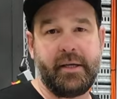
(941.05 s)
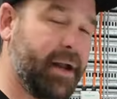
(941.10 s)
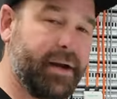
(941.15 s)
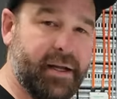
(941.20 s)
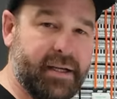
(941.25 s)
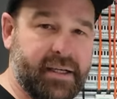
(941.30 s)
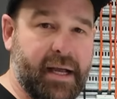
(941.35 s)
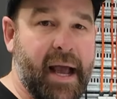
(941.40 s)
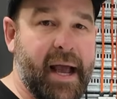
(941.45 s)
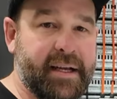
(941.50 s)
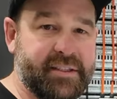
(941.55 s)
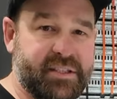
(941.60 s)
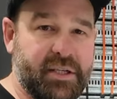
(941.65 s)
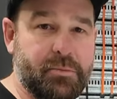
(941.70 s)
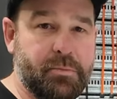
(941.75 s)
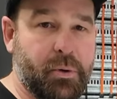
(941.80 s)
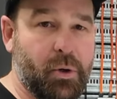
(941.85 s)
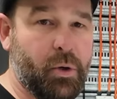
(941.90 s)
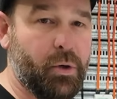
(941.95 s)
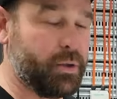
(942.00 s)
And as
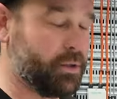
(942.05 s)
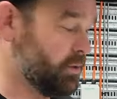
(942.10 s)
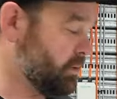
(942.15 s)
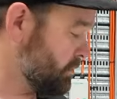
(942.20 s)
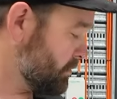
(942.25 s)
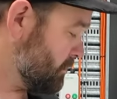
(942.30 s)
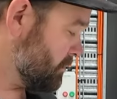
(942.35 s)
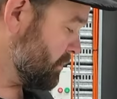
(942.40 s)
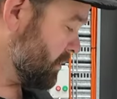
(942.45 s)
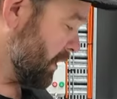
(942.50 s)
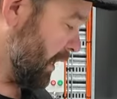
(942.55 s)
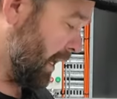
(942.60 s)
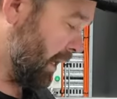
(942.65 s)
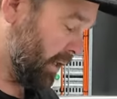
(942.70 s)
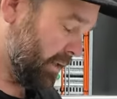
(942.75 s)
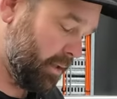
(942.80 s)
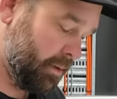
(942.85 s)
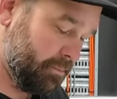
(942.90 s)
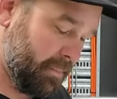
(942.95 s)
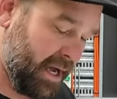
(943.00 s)
important,
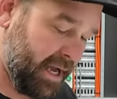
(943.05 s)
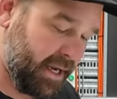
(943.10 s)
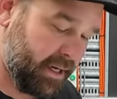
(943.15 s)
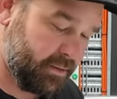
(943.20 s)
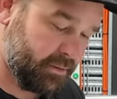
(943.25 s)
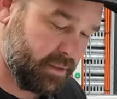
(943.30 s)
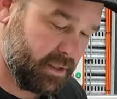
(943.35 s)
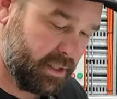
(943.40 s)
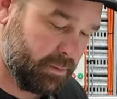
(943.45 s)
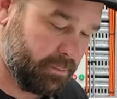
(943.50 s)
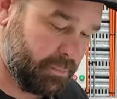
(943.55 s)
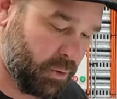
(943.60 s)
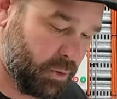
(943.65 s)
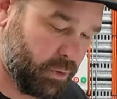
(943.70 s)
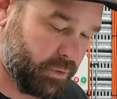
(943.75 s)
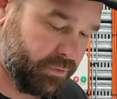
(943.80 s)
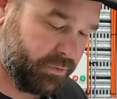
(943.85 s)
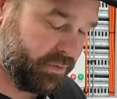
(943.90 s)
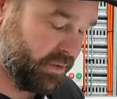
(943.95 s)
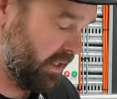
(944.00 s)
the main
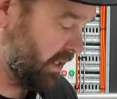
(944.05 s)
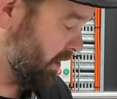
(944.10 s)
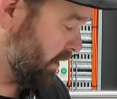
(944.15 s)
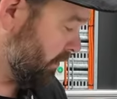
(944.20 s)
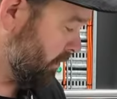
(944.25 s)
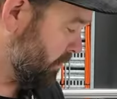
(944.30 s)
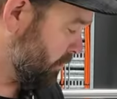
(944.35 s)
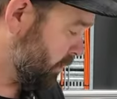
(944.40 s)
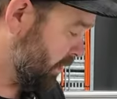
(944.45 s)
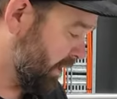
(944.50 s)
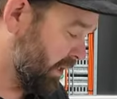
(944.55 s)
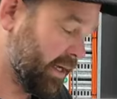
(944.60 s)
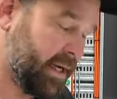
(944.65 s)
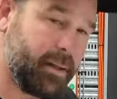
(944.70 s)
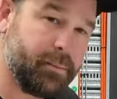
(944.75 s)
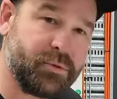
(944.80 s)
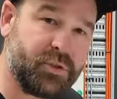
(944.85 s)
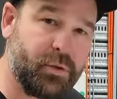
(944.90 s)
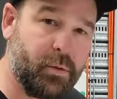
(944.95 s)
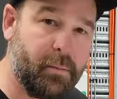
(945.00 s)
important thing when it
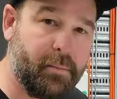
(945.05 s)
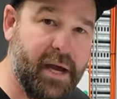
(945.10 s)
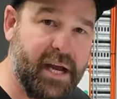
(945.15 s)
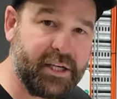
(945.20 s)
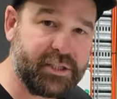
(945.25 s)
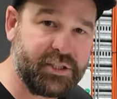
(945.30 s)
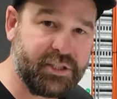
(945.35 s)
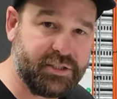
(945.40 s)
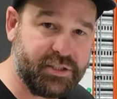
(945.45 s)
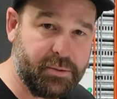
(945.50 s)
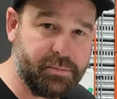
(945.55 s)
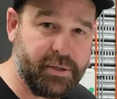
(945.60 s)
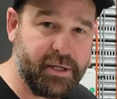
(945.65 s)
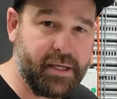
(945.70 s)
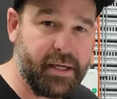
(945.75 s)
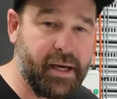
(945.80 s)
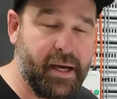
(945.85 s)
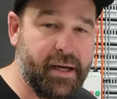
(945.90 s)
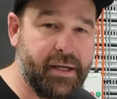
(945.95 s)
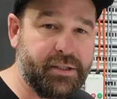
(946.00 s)
comes to a mash is your
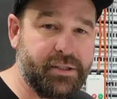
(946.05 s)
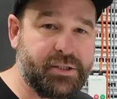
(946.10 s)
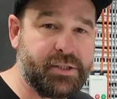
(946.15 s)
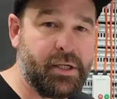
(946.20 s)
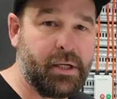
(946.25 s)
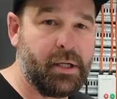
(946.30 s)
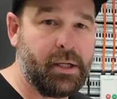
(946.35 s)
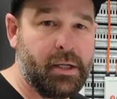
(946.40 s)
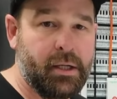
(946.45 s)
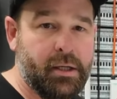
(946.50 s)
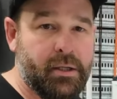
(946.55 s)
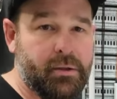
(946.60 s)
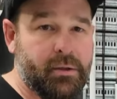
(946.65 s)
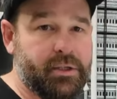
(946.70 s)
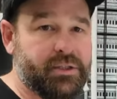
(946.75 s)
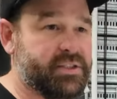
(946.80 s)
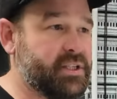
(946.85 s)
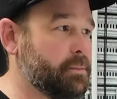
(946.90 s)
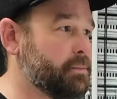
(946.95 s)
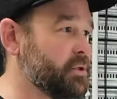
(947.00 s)
pH. You're
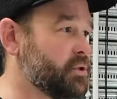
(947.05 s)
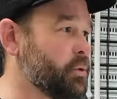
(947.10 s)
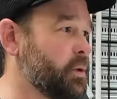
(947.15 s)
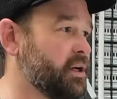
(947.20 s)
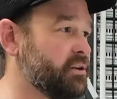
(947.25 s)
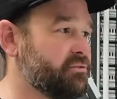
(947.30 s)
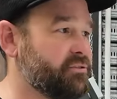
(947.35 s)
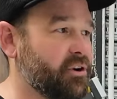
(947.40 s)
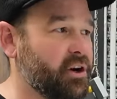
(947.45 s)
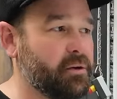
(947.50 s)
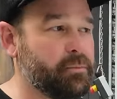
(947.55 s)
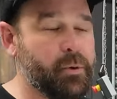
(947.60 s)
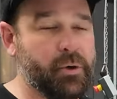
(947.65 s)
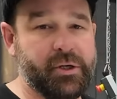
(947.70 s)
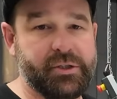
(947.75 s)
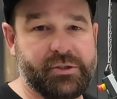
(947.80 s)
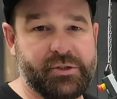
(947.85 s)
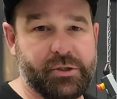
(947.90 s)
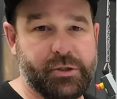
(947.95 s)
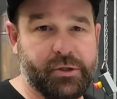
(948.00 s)
going to sit between
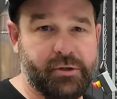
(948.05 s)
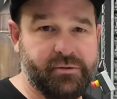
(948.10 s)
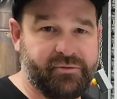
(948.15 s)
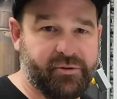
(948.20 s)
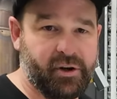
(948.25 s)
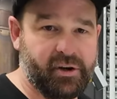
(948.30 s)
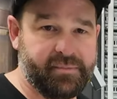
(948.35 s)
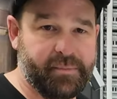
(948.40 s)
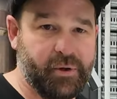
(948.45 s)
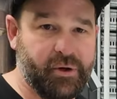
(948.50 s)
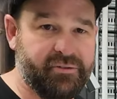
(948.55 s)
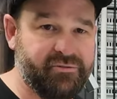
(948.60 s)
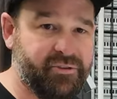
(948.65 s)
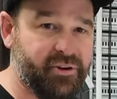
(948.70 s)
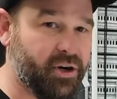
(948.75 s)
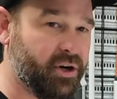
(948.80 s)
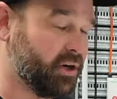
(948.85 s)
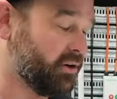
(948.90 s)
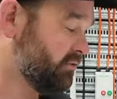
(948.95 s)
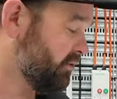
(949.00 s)
5.2 to
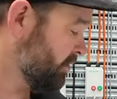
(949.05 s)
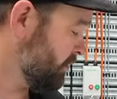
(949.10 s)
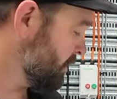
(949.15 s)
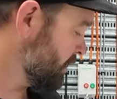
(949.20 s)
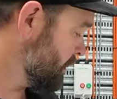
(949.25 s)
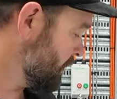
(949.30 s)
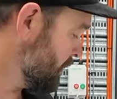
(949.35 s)
5.5.